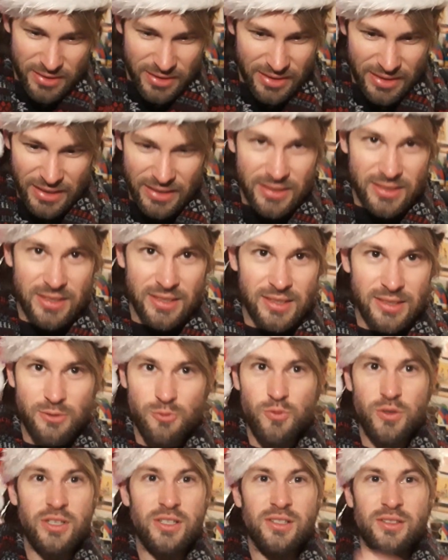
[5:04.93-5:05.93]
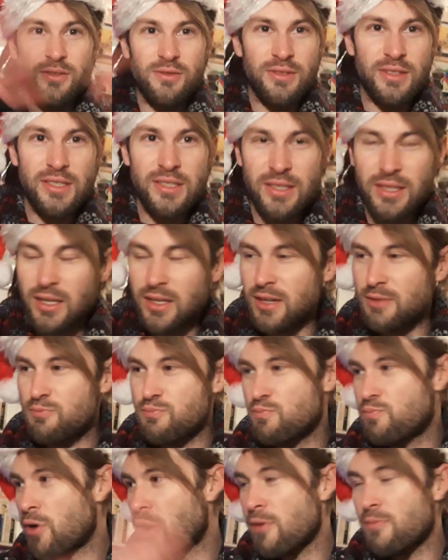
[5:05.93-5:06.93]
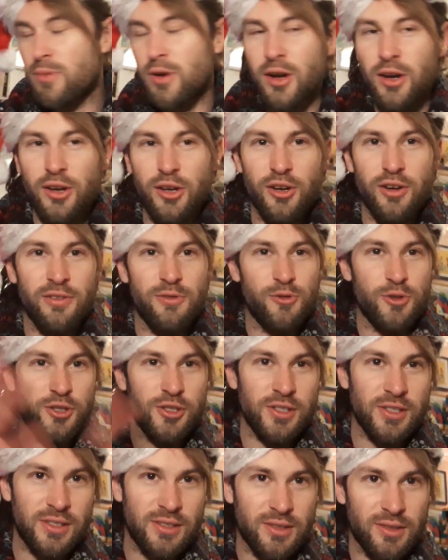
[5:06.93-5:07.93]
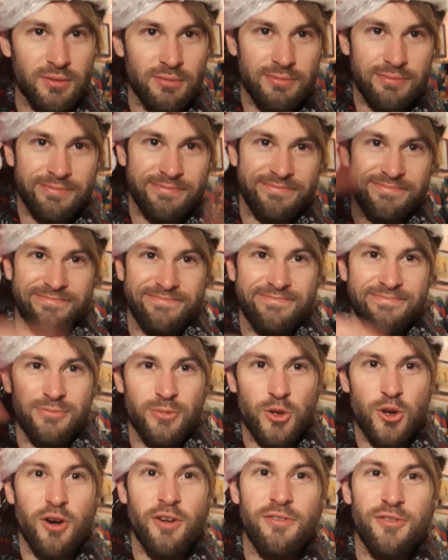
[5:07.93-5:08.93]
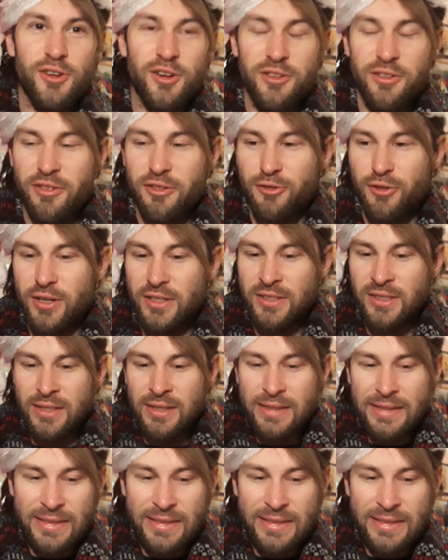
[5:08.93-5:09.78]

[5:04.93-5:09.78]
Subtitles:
it's like a bomb going off. We just got to follow the threads,